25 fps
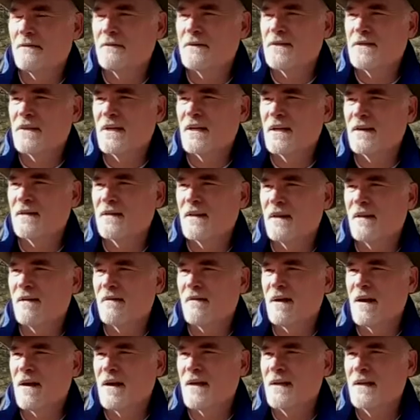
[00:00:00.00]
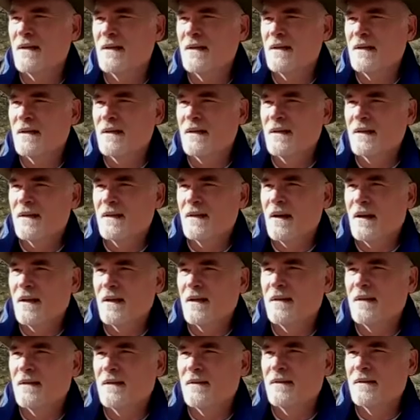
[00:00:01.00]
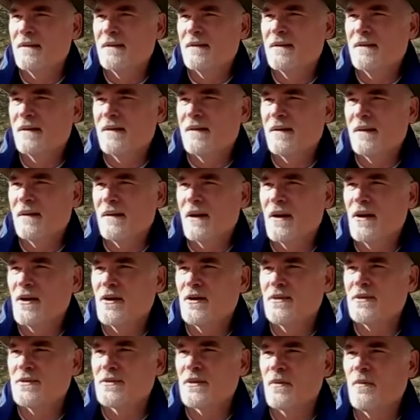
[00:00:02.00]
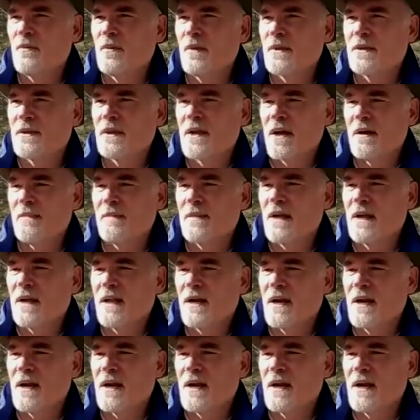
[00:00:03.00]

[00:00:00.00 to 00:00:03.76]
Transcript: was sitting there, I heard someone coming,